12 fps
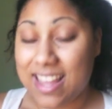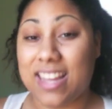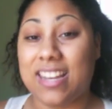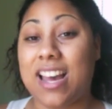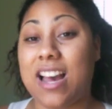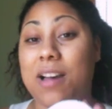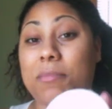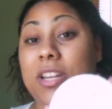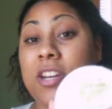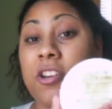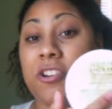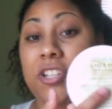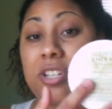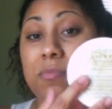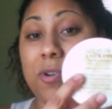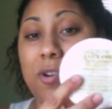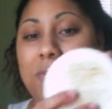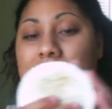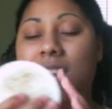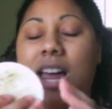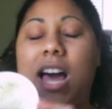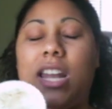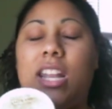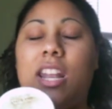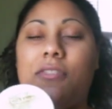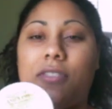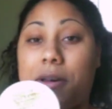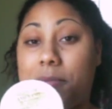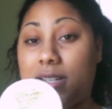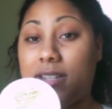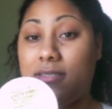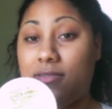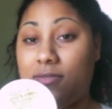And the Amla Nourishing Pomade. I love Amla.